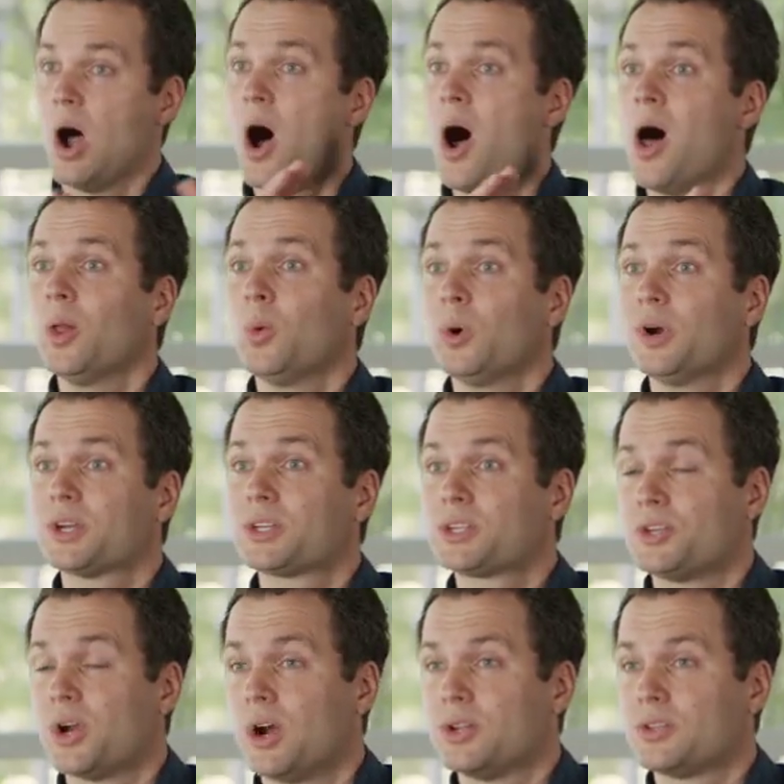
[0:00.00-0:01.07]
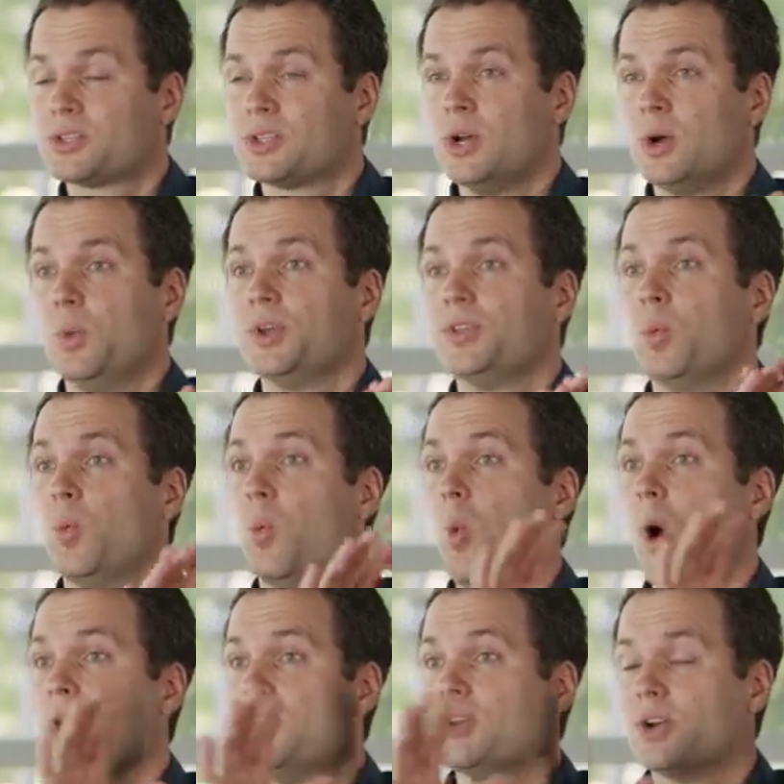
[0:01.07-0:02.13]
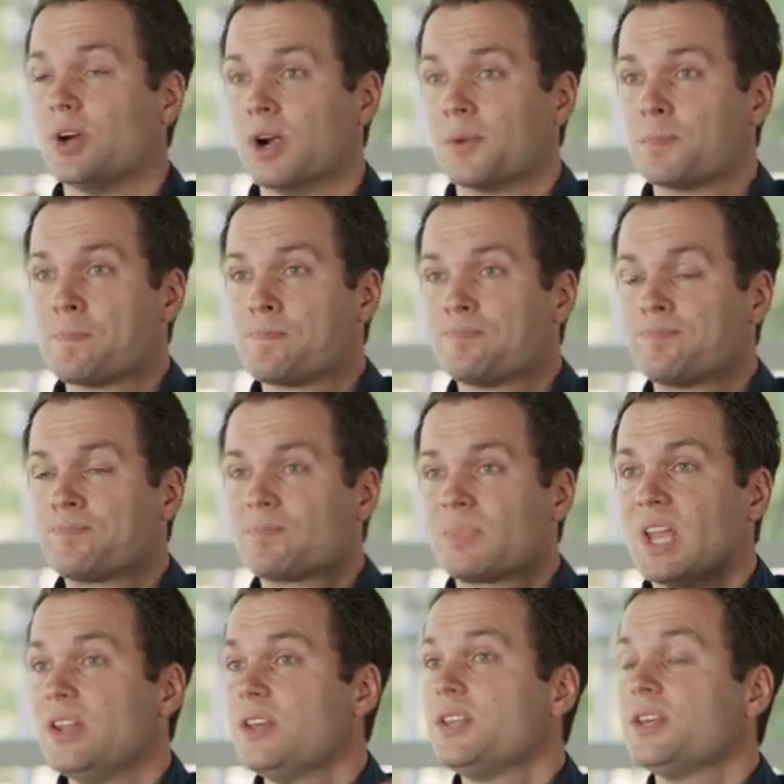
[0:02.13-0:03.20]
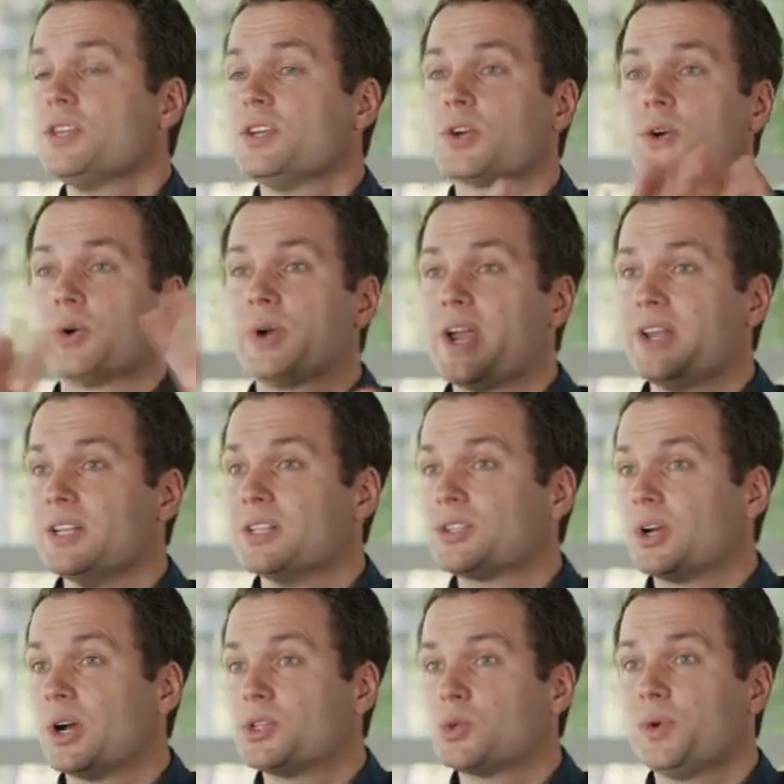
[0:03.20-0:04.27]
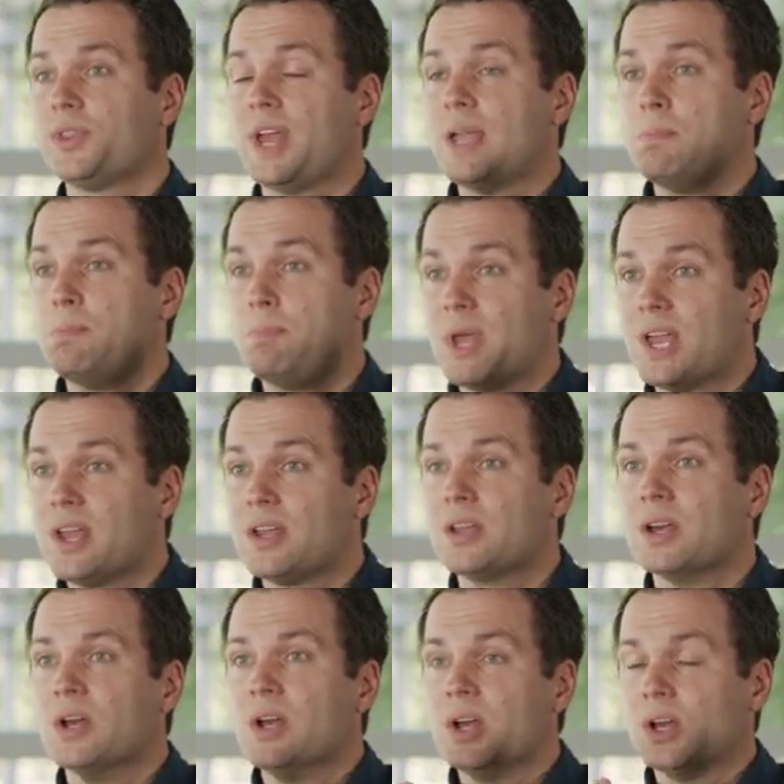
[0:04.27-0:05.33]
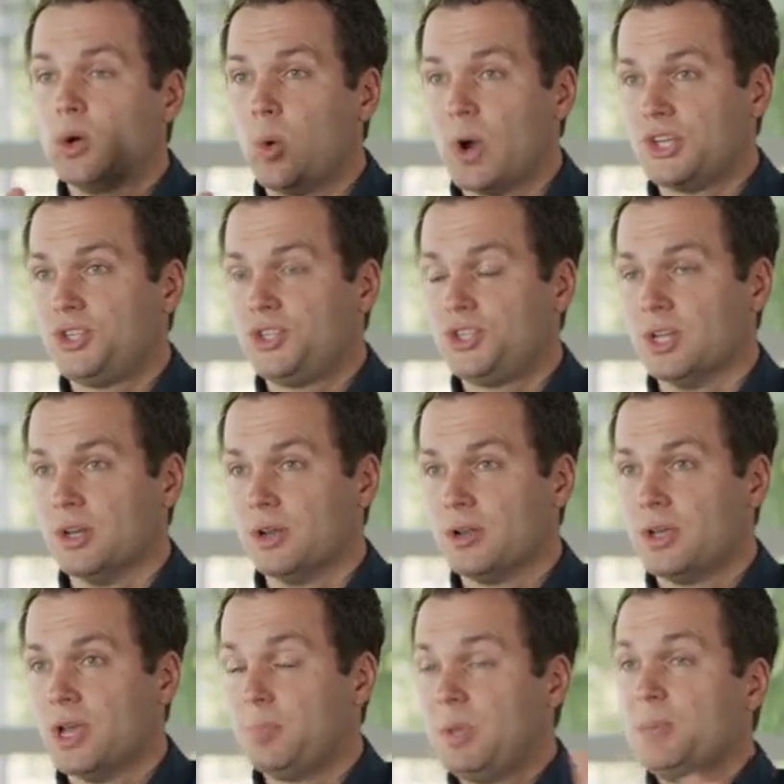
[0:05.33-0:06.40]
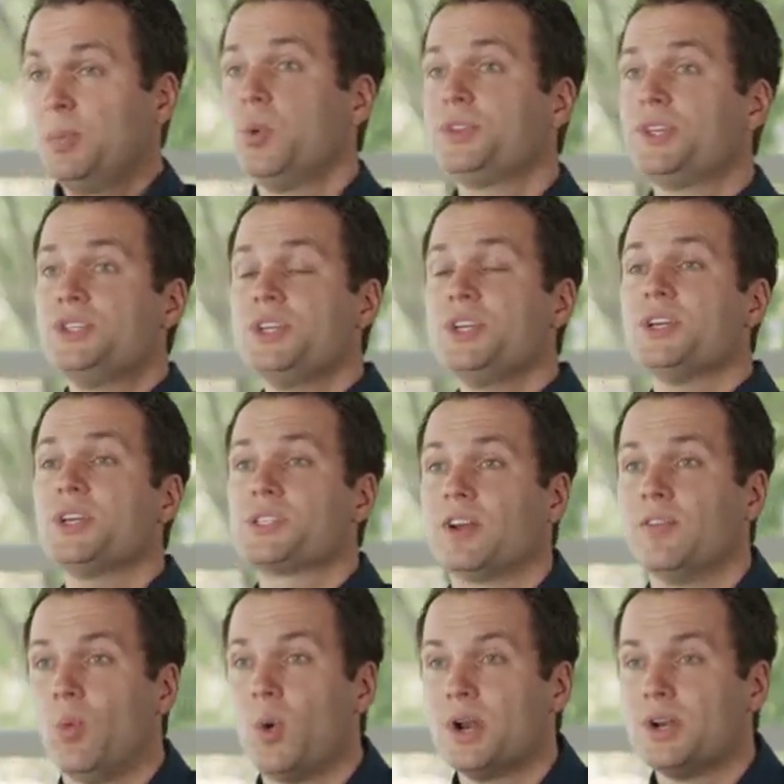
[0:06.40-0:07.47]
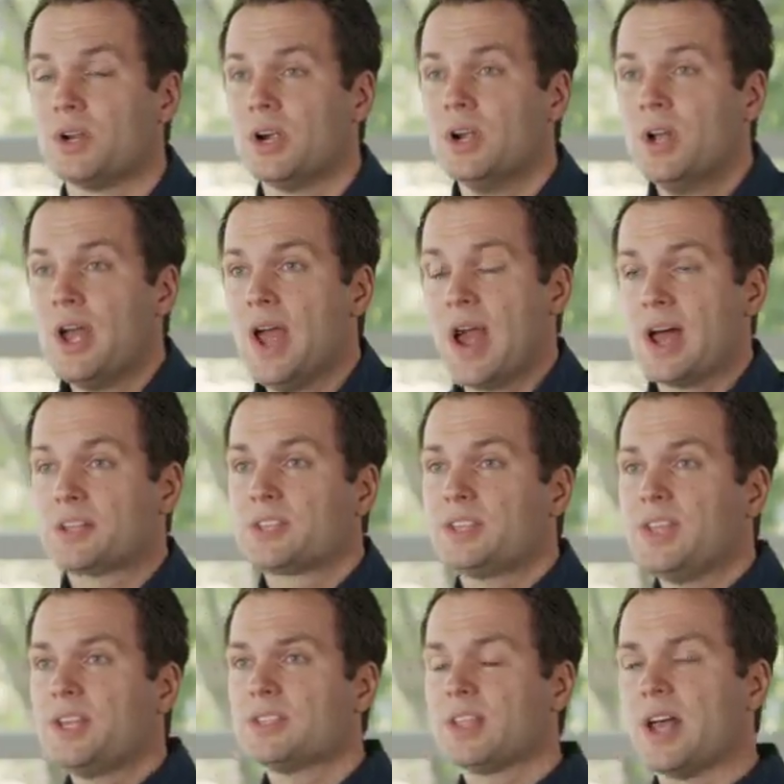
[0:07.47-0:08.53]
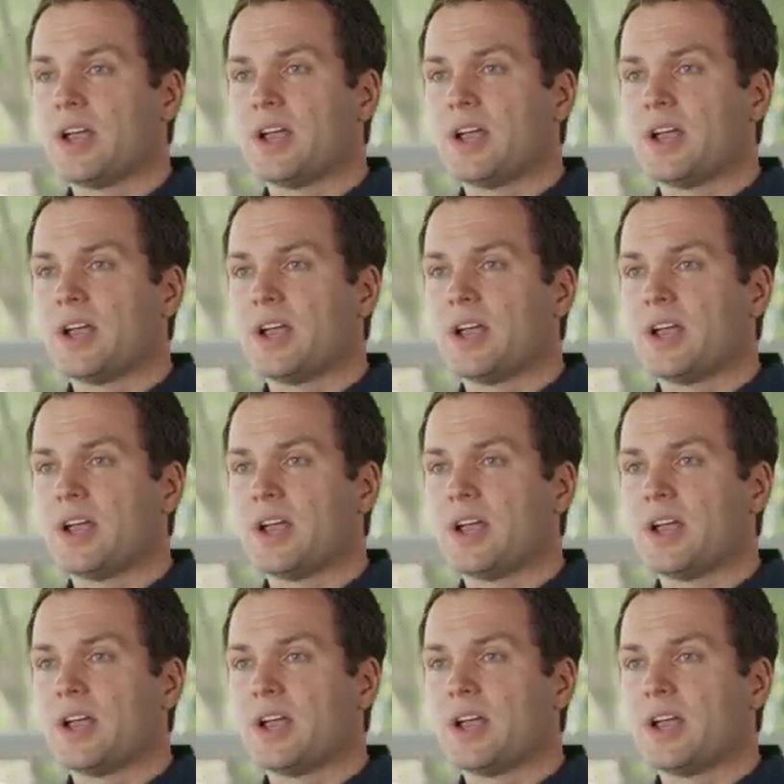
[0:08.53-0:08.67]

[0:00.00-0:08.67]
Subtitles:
All work starts with wonder. Anything that you're creating starts with a big question. And people with the genius of wonder ask things